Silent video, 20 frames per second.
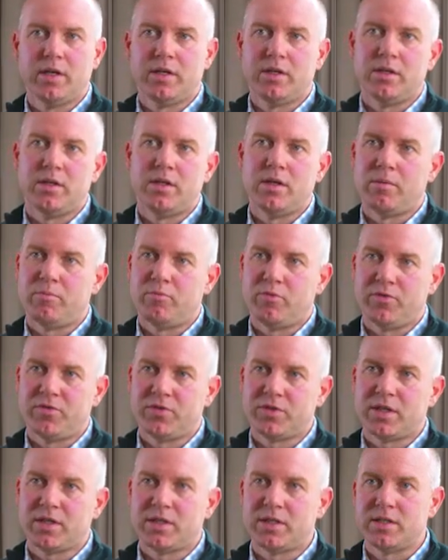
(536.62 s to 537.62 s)
in a number of
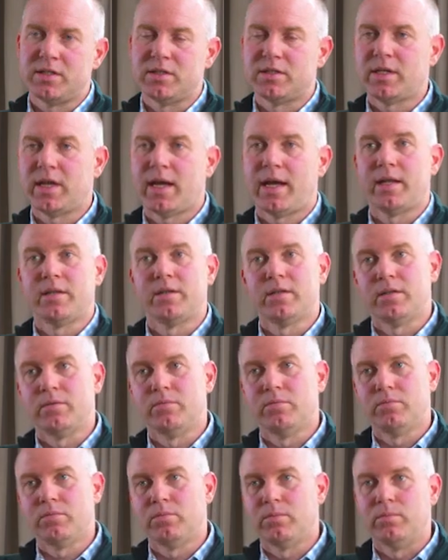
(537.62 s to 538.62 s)
studies and
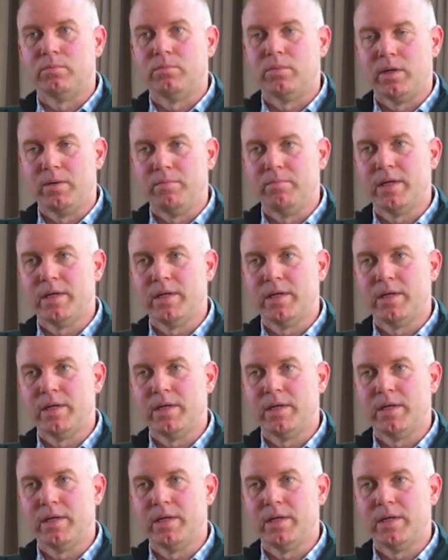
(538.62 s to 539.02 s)
in one